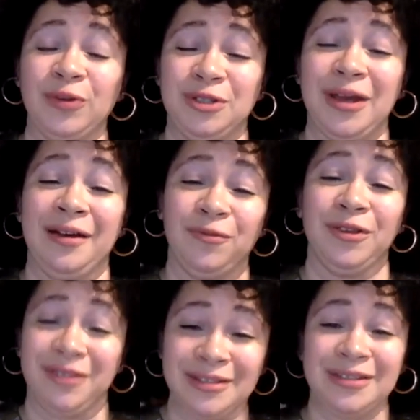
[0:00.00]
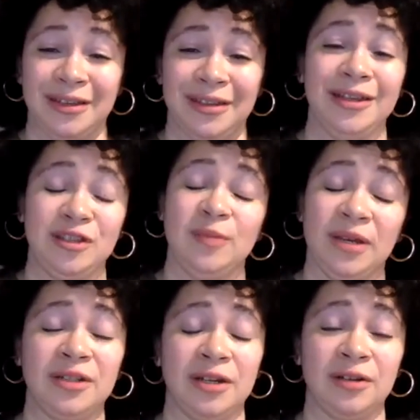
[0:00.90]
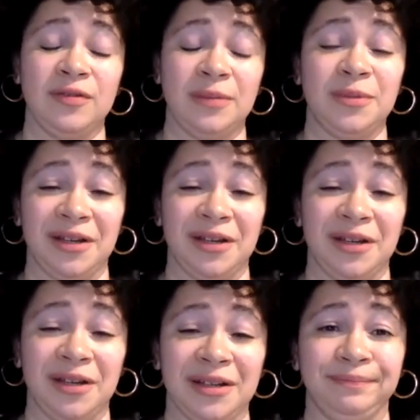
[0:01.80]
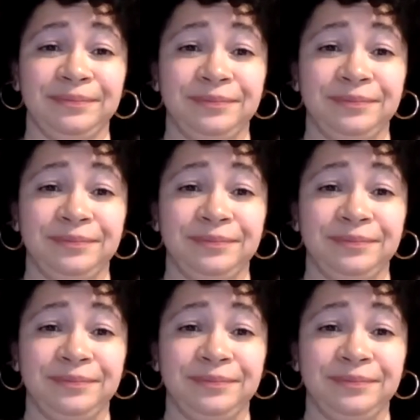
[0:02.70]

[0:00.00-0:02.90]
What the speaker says: folks have with this, assuming gender of subjects.